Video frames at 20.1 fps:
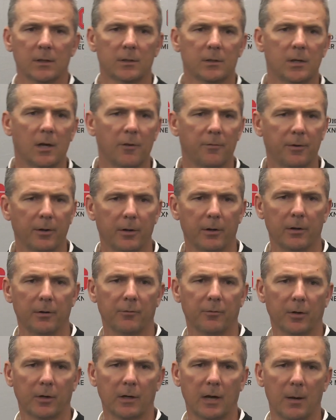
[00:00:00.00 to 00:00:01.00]
Tough area
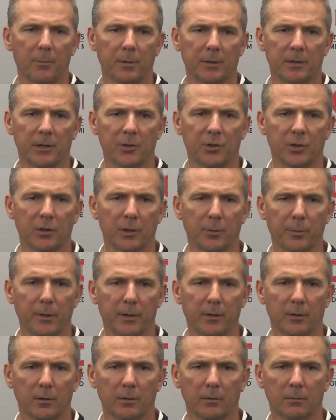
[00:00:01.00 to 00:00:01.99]
for competition, like, you
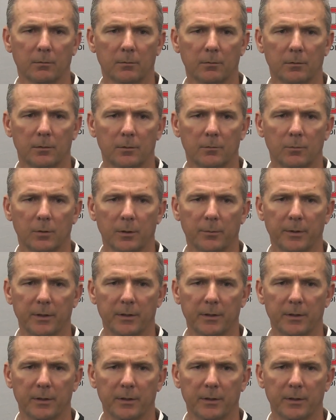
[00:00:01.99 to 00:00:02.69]
mean, or what do you